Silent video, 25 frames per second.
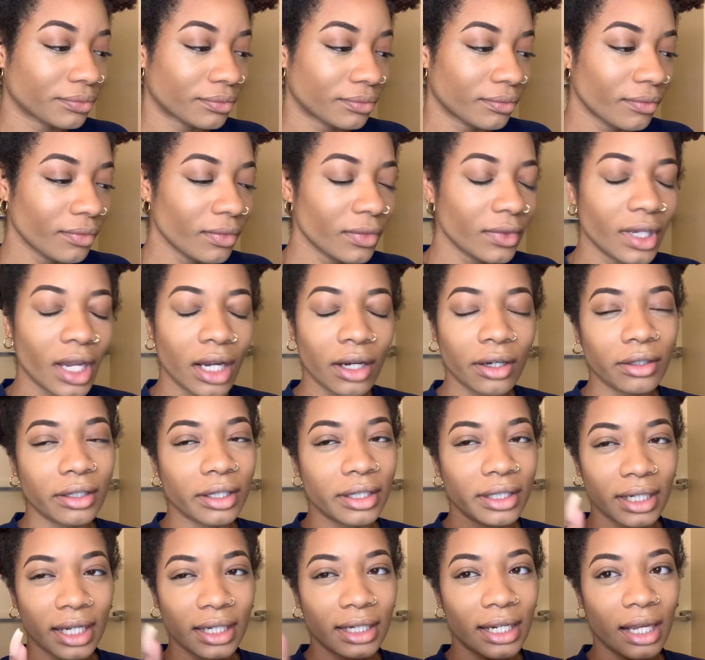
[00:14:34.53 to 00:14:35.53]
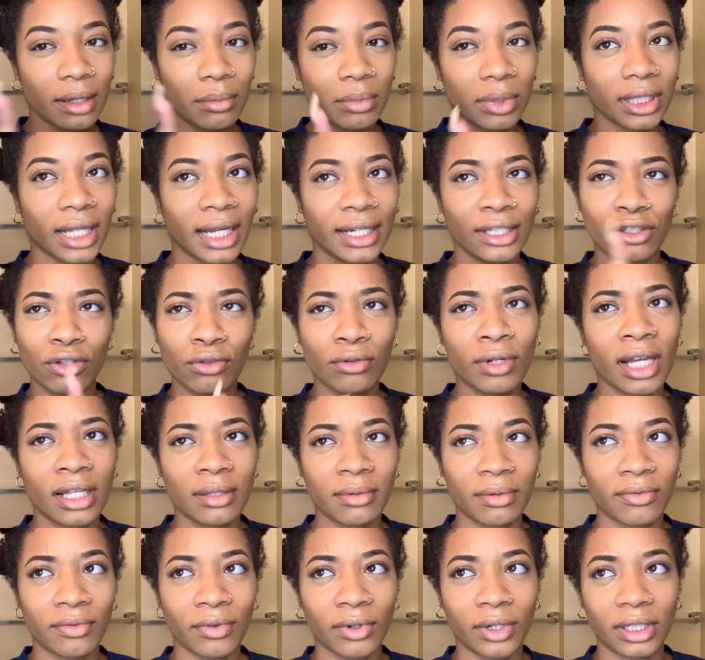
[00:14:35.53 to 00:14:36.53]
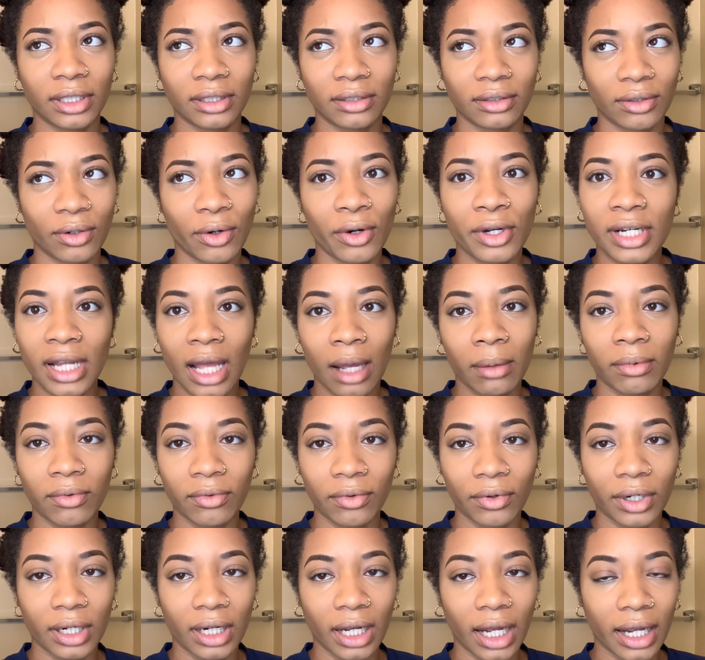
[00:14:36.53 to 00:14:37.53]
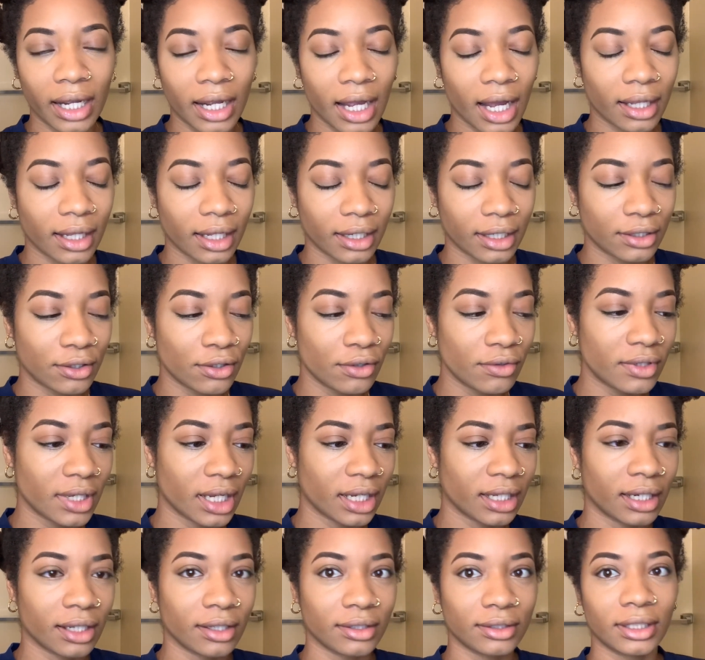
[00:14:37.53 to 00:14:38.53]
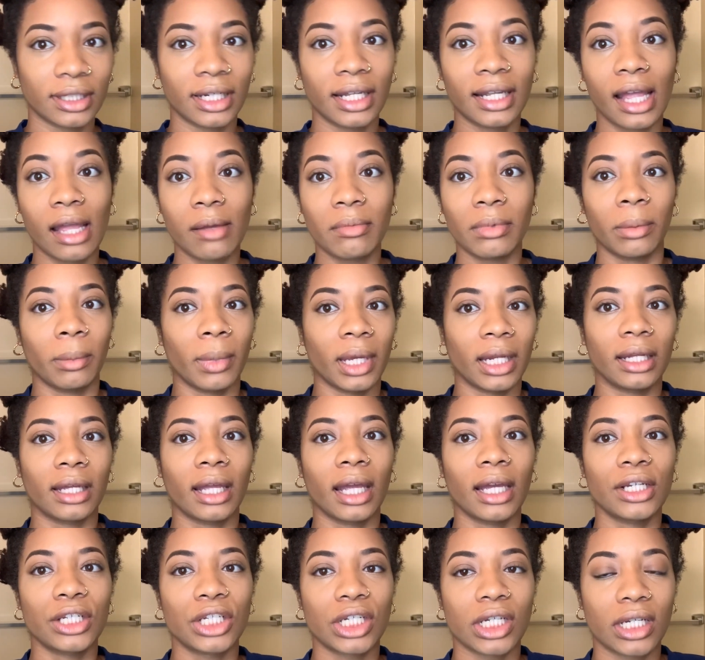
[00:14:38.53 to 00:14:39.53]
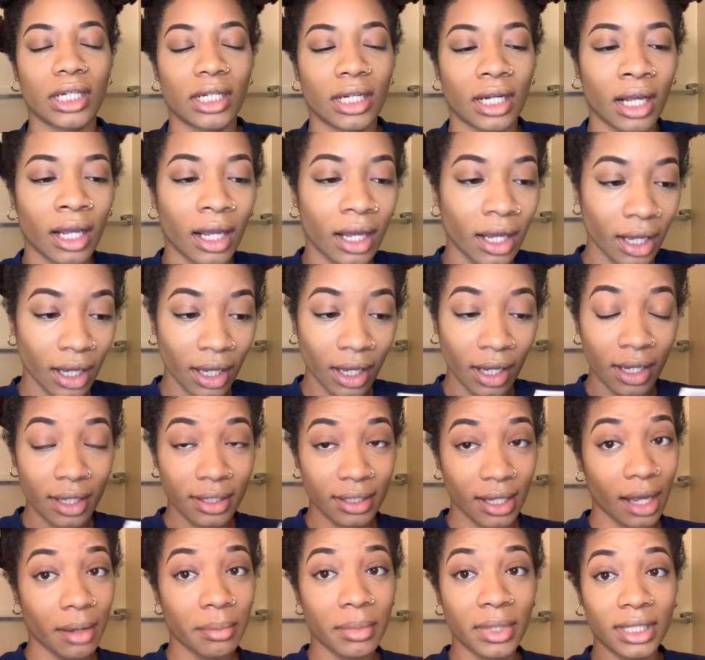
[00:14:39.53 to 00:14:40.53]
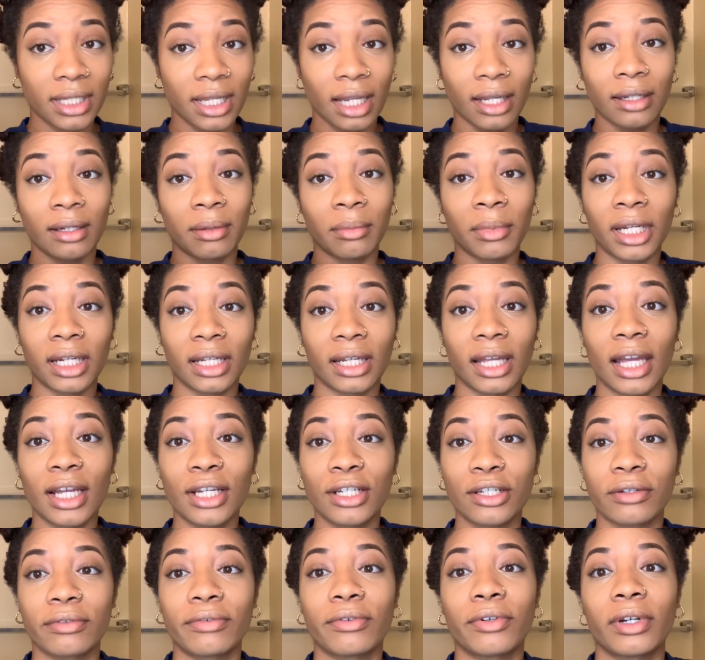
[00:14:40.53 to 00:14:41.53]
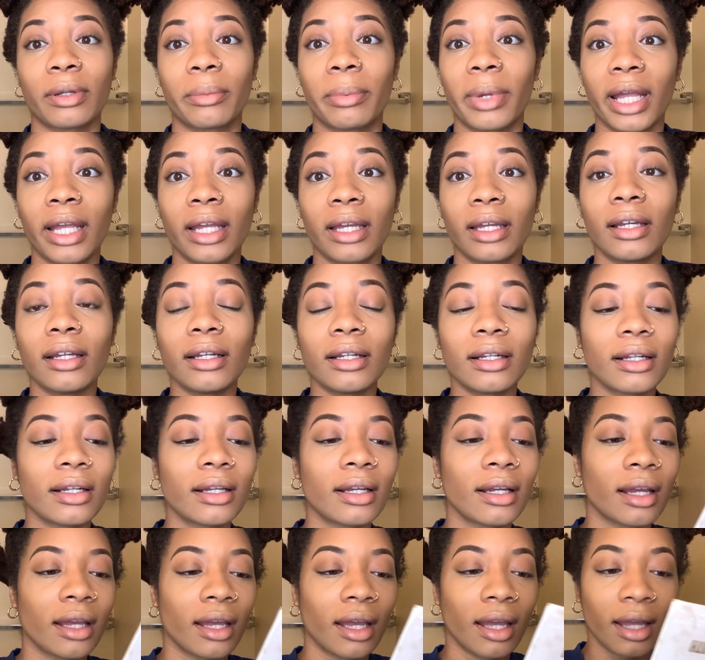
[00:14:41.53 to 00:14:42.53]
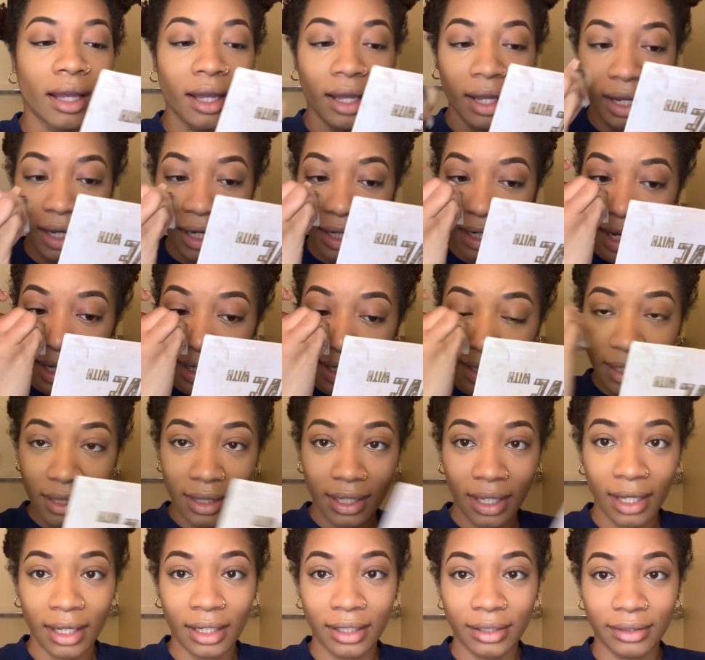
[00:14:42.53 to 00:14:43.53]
Not really that day, but like 2 days before or a day before, I got like a tooth taken out, so they gave me medication. So I've been taking the medication for the pain. And I didn't think,